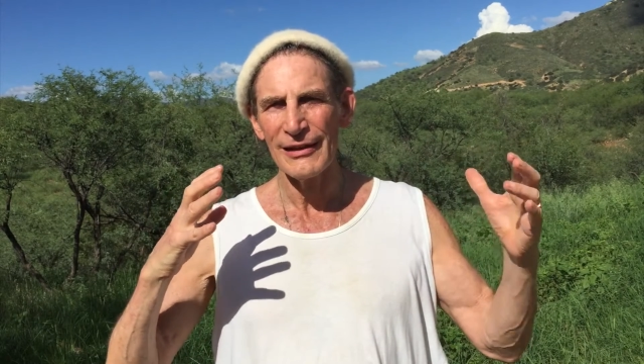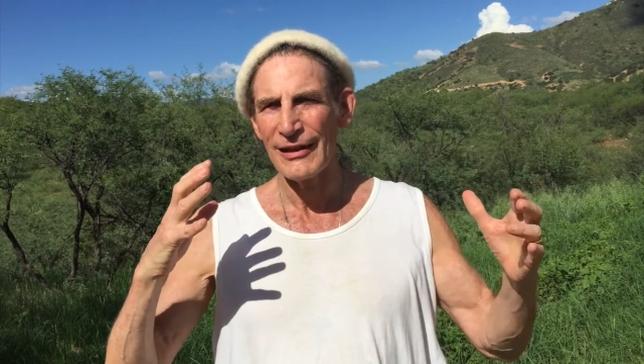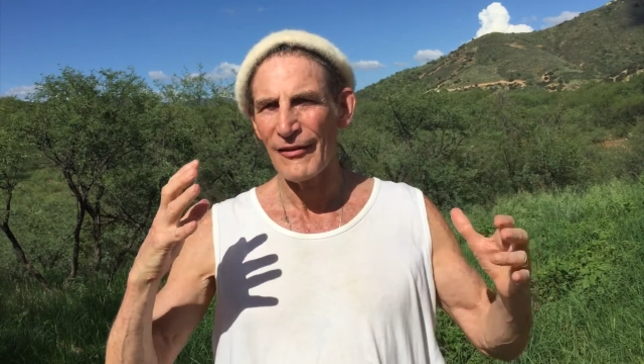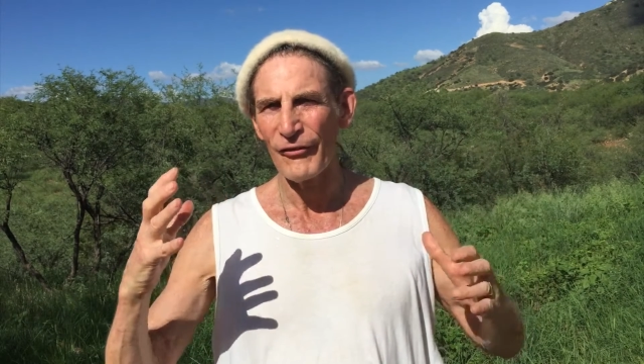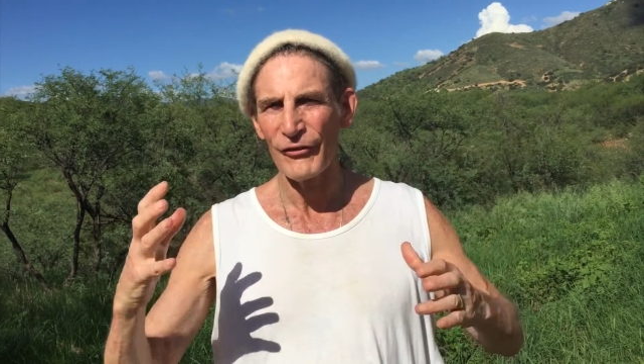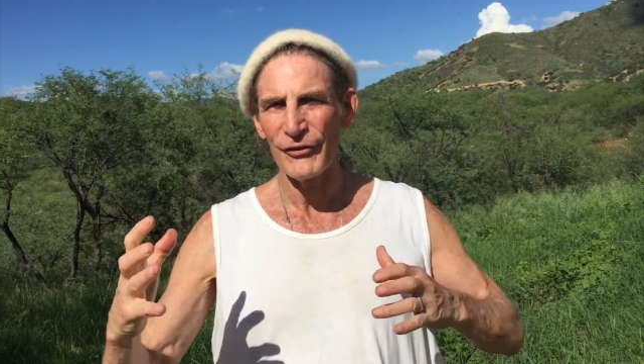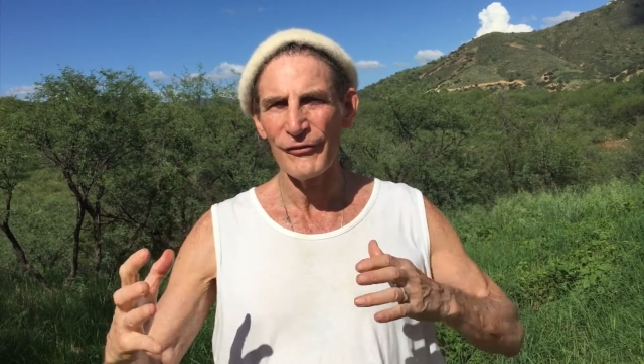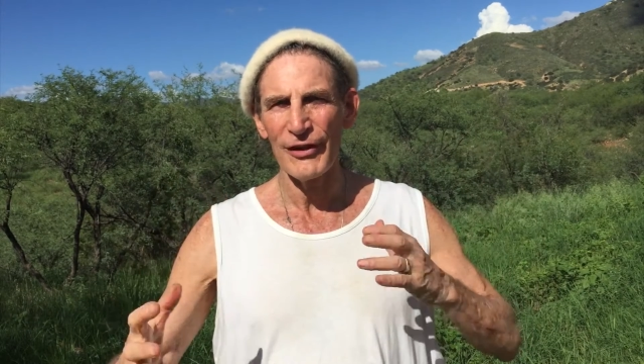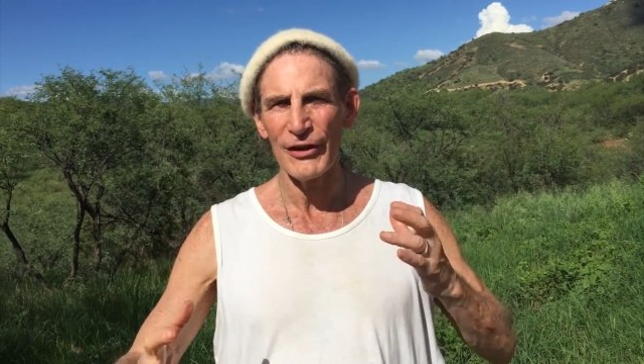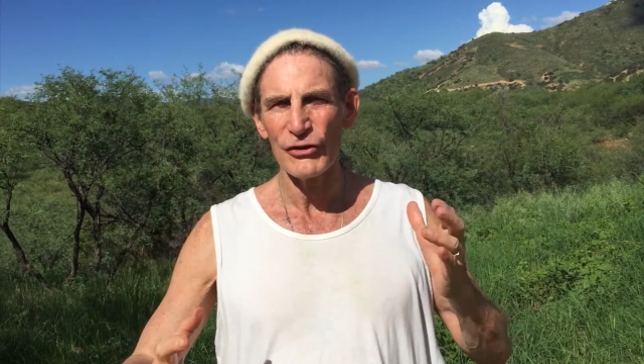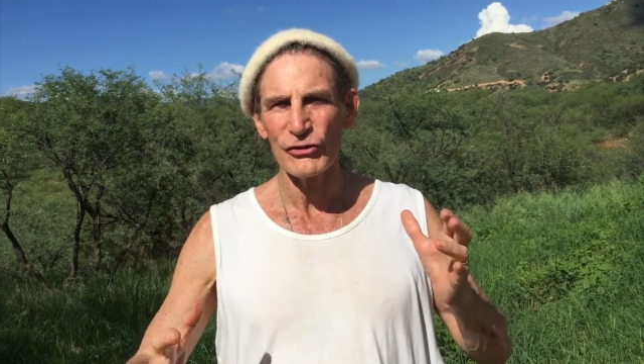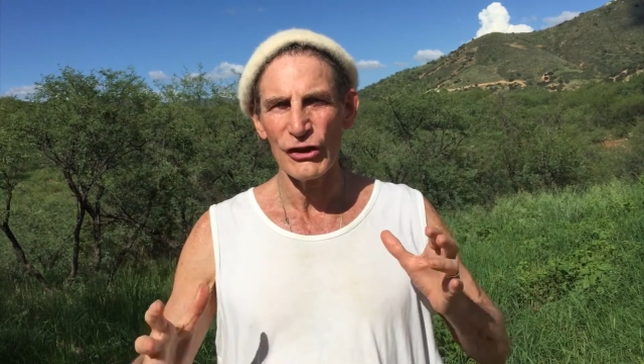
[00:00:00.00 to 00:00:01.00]
levels of
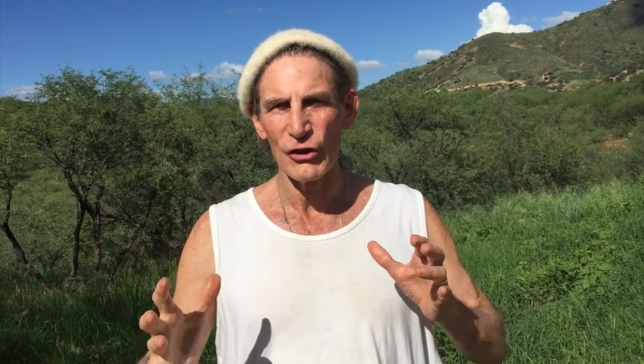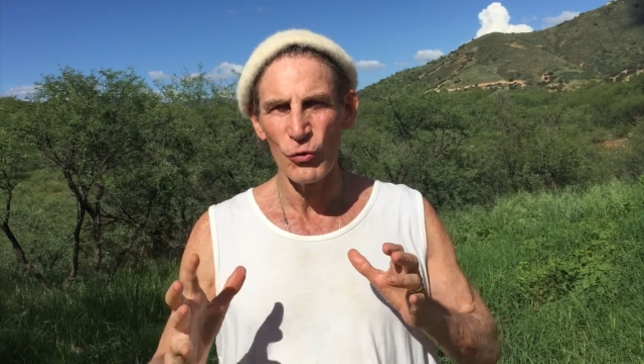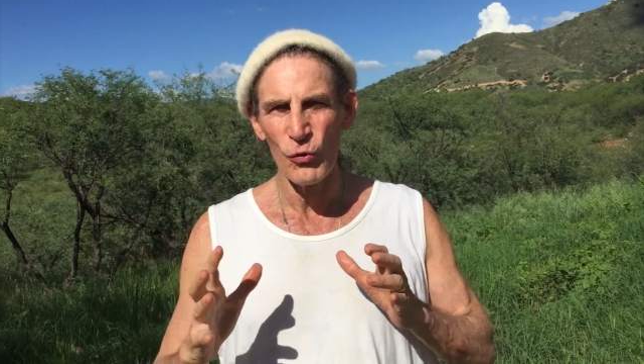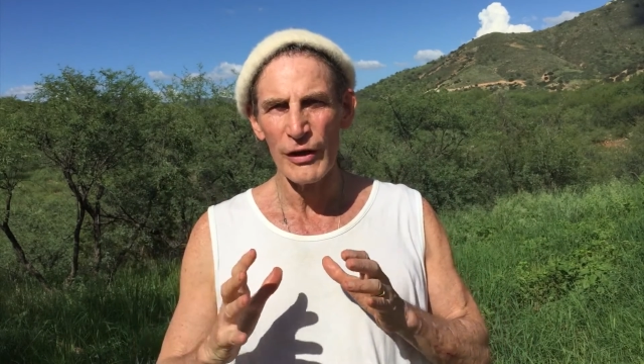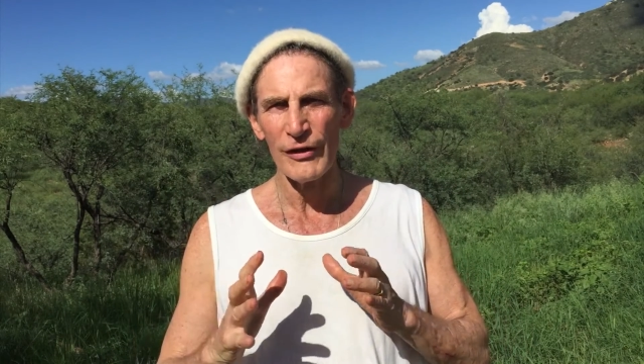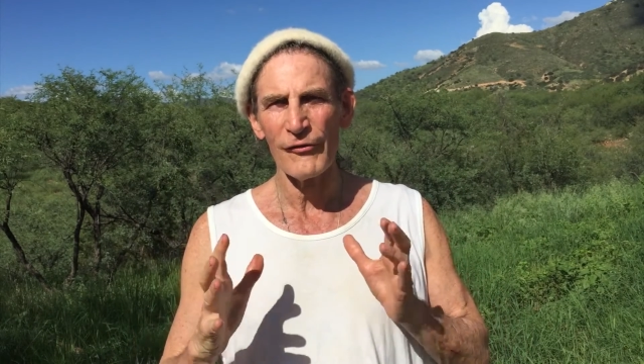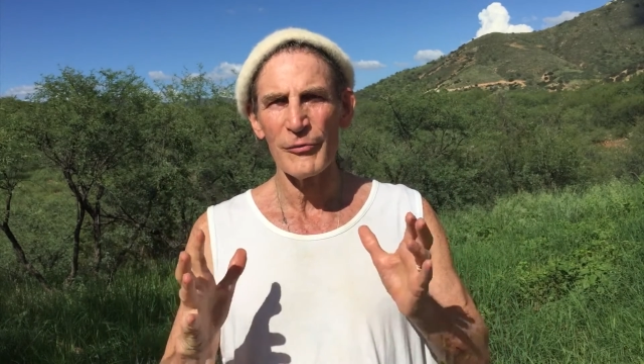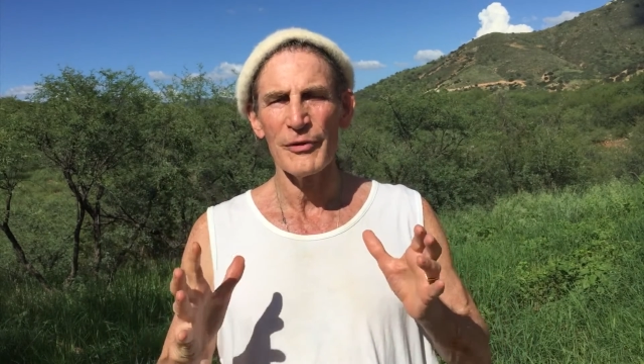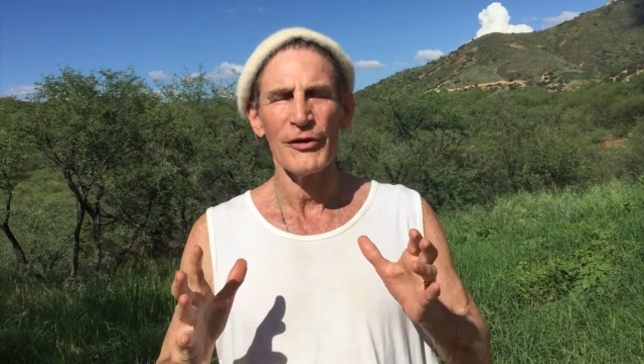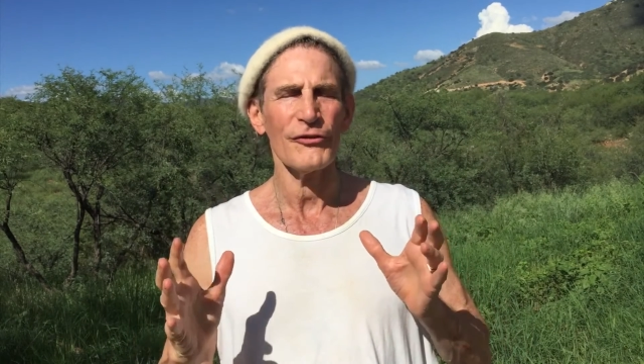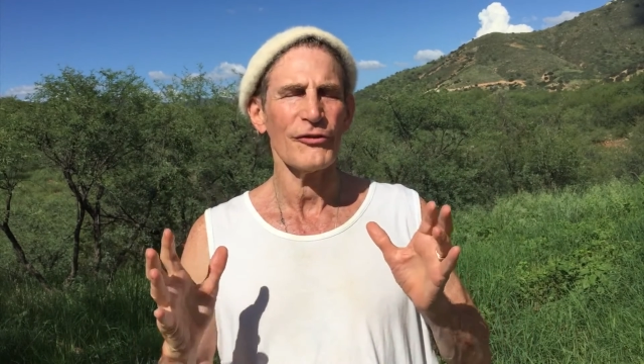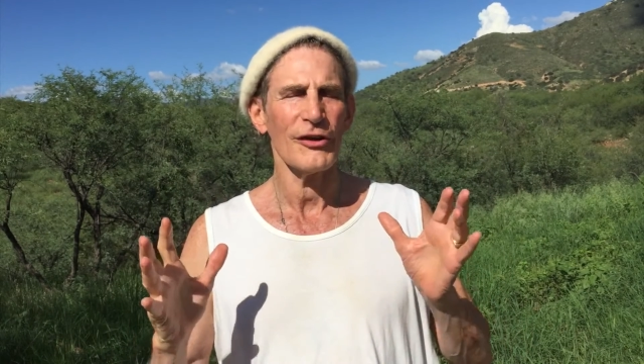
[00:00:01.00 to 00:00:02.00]
energy, and one of them
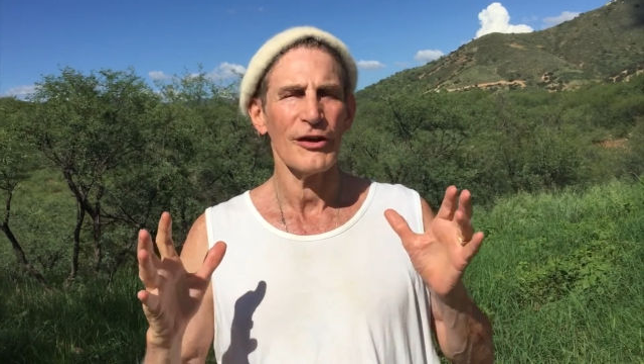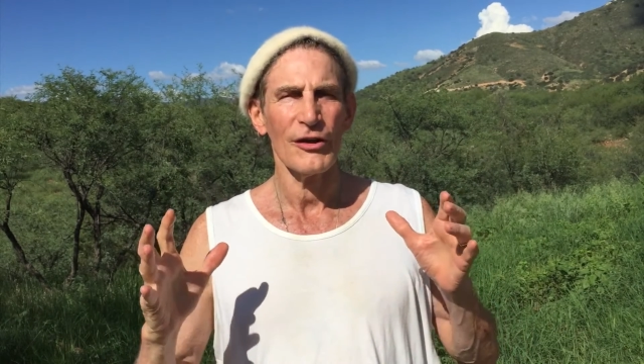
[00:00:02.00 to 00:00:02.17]
is